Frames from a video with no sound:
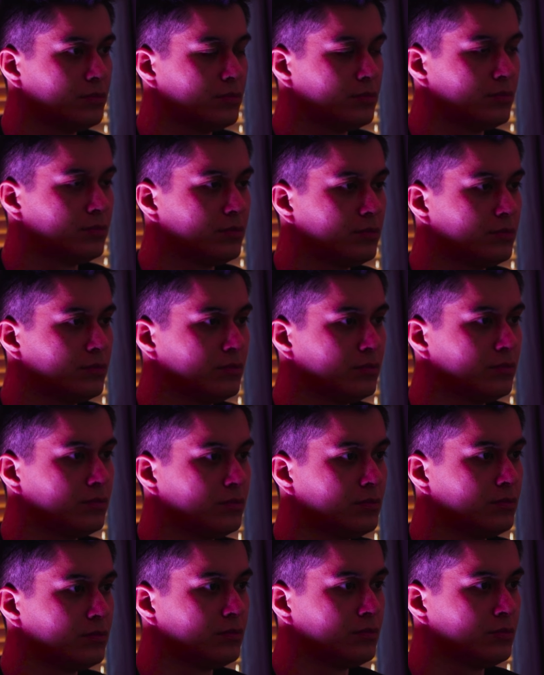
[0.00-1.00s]
Take us
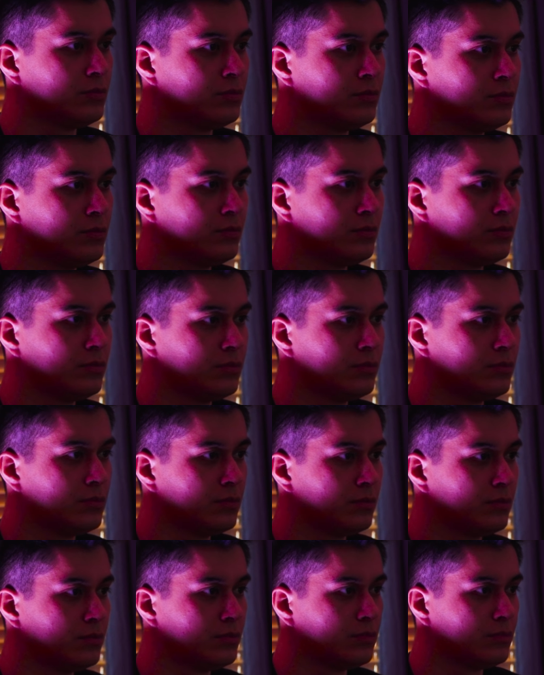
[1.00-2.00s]
into 50
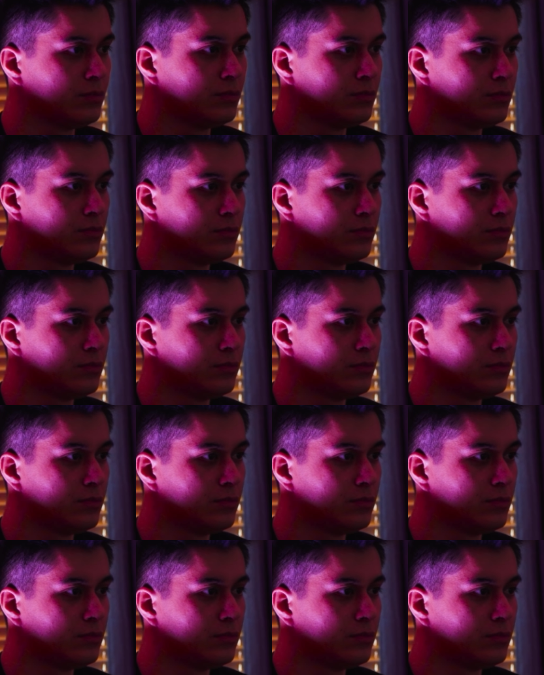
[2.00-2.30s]
there.